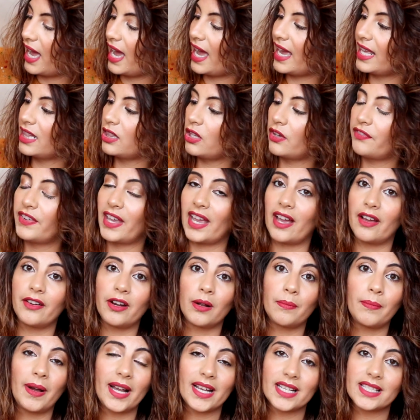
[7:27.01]
I love it,
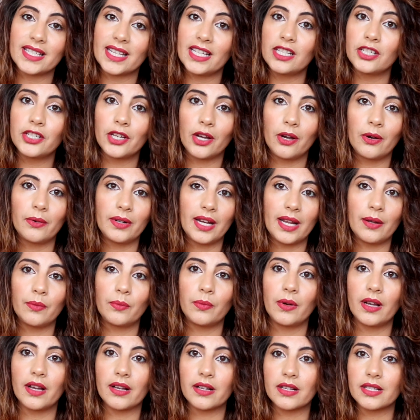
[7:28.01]
and on my skin tone it
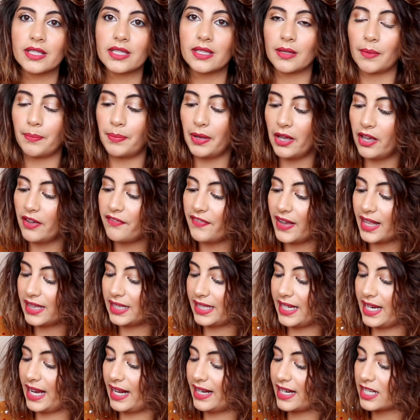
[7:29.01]
works
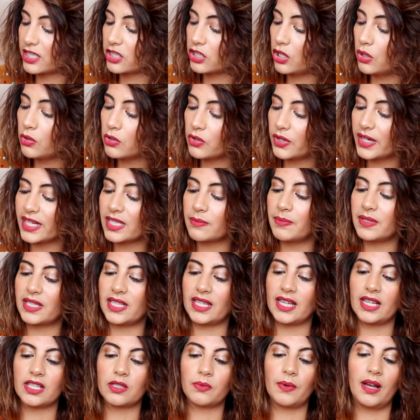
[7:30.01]
perfectly, and it's so
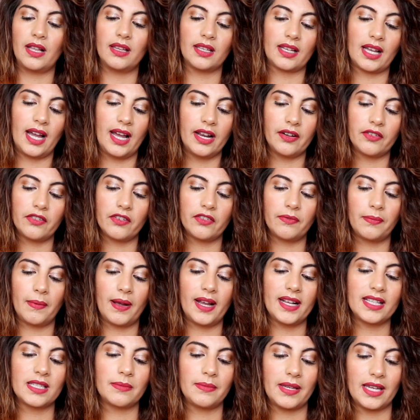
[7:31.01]
Christmassy as well. It kind of
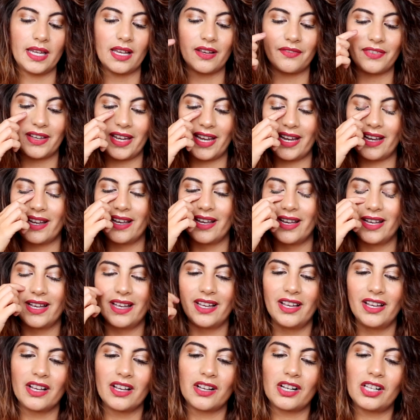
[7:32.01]
reminds me of a
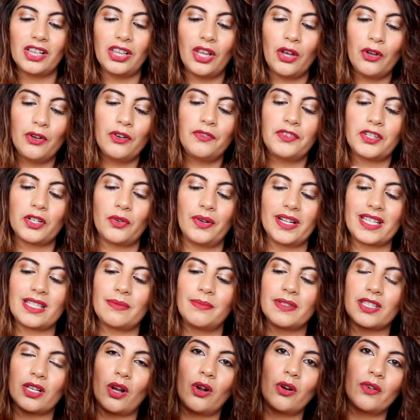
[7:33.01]
clothed
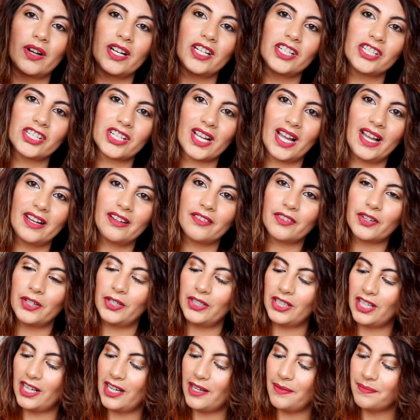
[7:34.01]
Christmas orange kind of
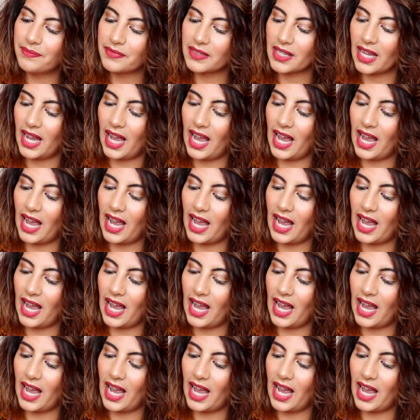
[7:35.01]
colour.